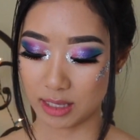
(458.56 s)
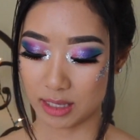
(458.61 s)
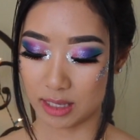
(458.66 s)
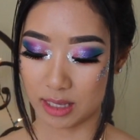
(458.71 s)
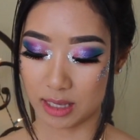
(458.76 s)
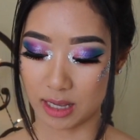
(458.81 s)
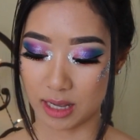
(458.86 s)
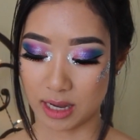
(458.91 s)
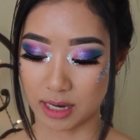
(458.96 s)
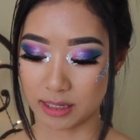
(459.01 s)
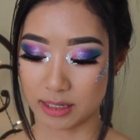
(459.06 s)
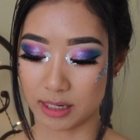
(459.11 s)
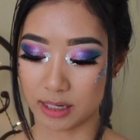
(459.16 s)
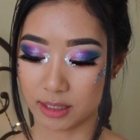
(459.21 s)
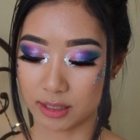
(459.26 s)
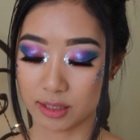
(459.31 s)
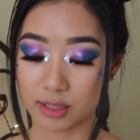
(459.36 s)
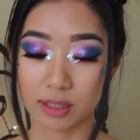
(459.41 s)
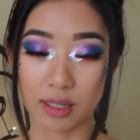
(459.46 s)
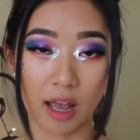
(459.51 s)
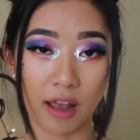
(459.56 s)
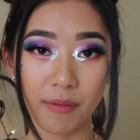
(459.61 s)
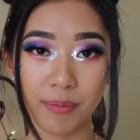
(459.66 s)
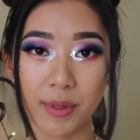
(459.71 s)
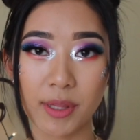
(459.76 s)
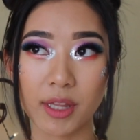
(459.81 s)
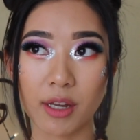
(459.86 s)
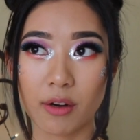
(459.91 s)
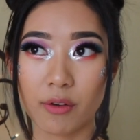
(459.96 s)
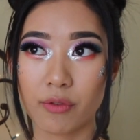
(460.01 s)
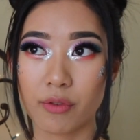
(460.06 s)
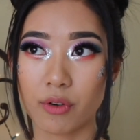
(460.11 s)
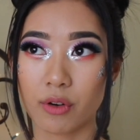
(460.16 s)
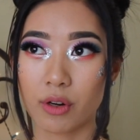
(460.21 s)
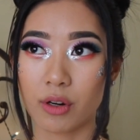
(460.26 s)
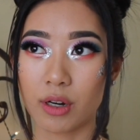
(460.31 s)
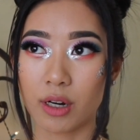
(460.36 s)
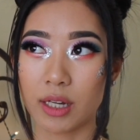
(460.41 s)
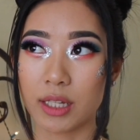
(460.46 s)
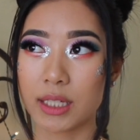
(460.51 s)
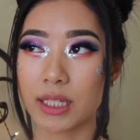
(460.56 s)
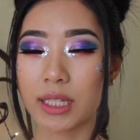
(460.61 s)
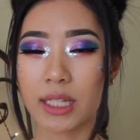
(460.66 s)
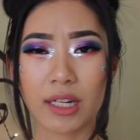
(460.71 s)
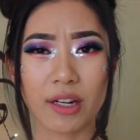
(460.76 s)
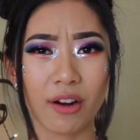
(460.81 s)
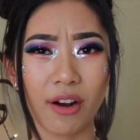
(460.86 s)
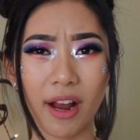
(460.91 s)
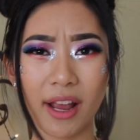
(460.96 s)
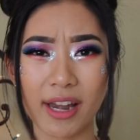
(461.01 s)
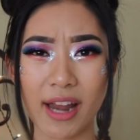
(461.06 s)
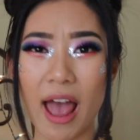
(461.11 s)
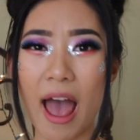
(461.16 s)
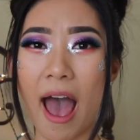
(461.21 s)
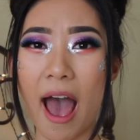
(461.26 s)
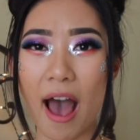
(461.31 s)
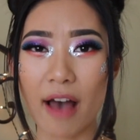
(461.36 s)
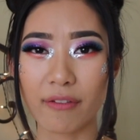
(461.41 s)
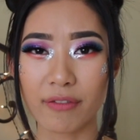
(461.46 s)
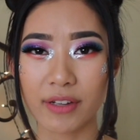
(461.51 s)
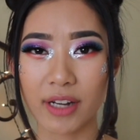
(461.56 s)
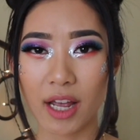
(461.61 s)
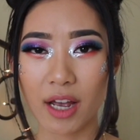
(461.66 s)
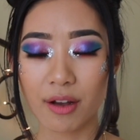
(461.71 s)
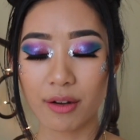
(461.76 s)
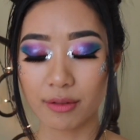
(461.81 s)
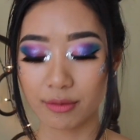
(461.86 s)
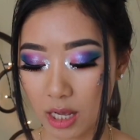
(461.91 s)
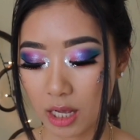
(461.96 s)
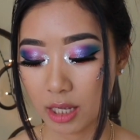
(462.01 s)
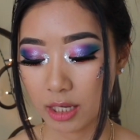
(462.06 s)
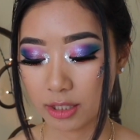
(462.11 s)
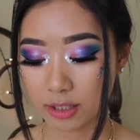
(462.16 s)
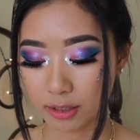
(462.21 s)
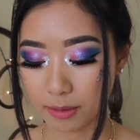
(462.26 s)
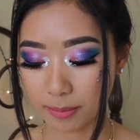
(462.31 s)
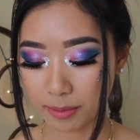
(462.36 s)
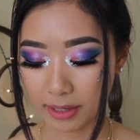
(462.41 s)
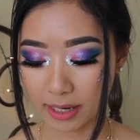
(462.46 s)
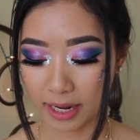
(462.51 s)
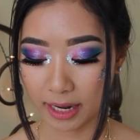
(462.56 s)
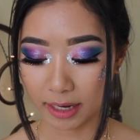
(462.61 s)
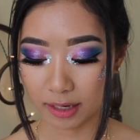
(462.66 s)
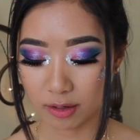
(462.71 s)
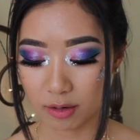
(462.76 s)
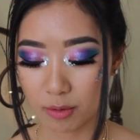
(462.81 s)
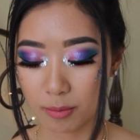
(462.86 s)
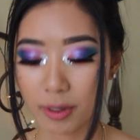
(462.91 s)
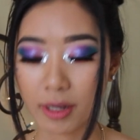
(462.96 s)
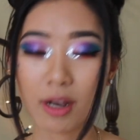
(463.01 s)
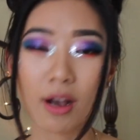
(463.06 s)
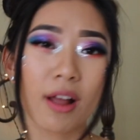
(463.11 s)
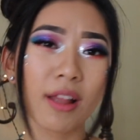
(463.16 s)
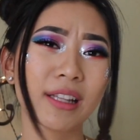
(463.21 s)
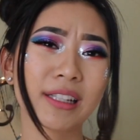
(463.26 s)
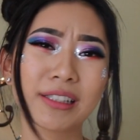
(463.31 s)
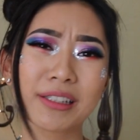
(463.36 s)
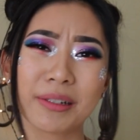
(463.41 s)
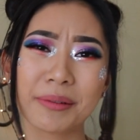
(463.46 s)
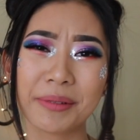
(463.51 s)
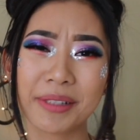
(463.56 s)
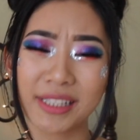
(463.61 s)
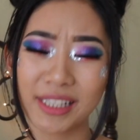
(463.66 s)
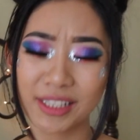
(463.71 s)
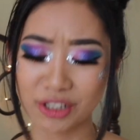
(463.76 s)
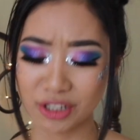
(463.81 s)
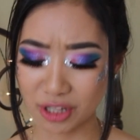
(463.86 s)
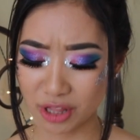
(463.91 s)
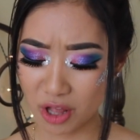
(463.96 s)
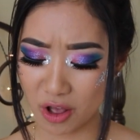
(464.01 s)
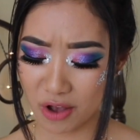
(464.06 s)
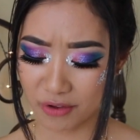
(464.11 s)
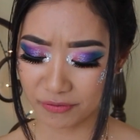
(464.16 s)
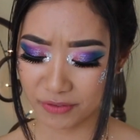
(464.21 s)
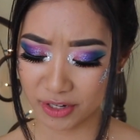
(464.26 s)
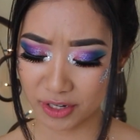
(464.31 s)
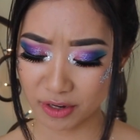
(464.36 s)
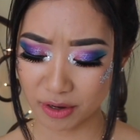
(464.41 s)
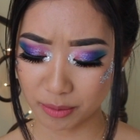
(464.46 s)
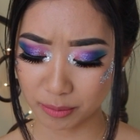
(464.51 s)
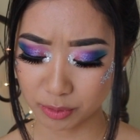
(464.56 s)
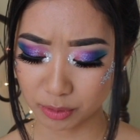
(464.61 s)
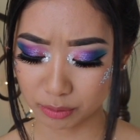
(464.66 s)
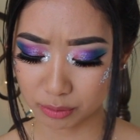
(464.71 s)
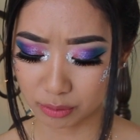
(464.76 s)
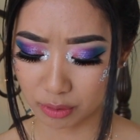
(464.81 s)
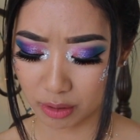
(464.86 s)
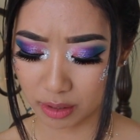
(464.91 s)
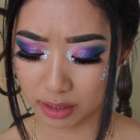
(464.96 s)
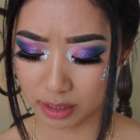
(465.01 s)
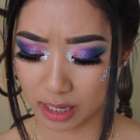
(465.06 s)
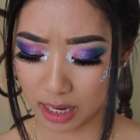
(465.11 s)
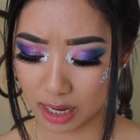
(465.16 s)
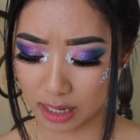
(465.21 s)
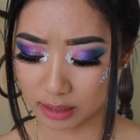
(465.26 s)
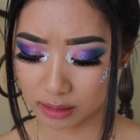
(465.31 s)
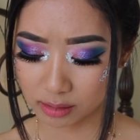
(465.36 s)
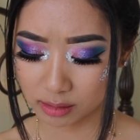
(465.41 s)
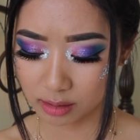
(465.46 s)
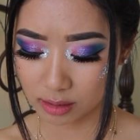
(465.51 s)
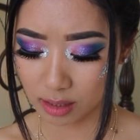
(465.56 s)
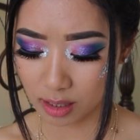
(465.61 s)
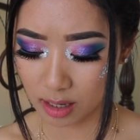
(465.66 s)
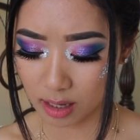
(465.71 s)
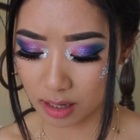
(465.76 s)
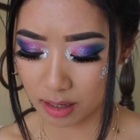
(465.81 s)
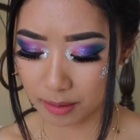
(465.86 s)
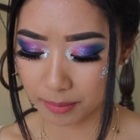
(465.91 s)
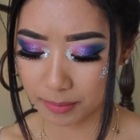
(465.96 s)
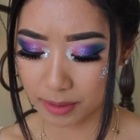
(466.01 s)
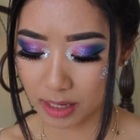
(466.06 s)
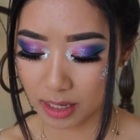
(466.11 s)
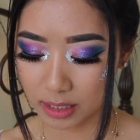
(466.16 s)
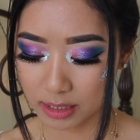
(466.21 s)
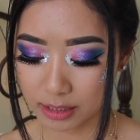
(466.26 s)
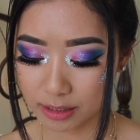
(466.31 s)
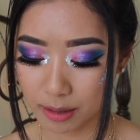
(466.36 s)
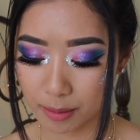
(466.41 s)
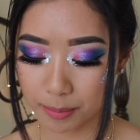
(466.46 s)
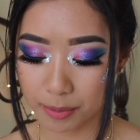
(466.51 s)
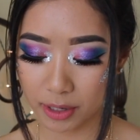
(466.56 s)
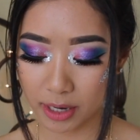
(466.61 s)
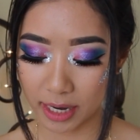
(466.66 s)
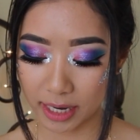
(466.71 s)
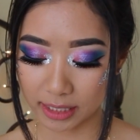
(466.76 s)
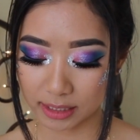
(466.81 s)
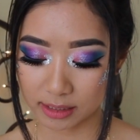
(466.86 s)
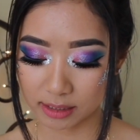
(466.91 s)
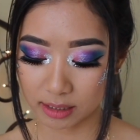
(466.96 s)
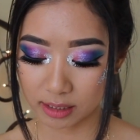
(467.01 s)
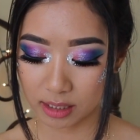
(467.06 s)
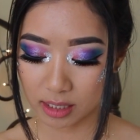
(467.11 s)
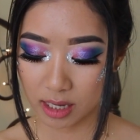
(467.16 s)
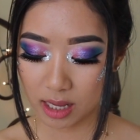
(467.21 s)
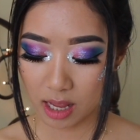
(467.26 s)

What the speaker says: And I've been there for a year and a half now. Number 8. Oh my god, this is gonna be such a long video. I'm so sorry, guys. Number 8.